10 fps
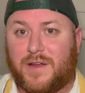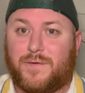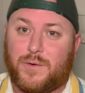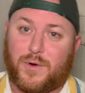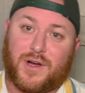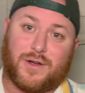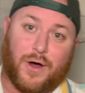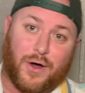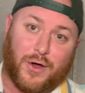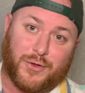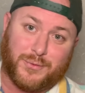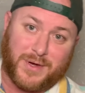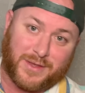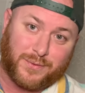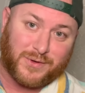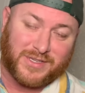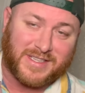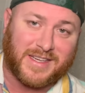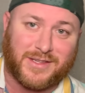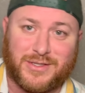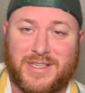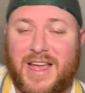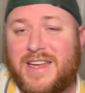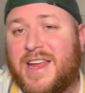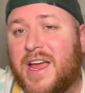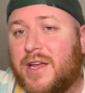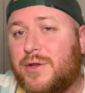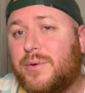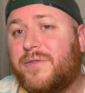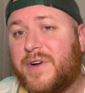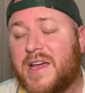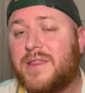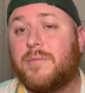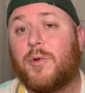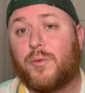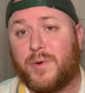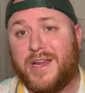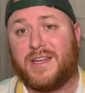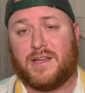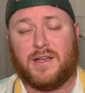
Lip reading: if you walk all the way through to the other side, you will find the Marina.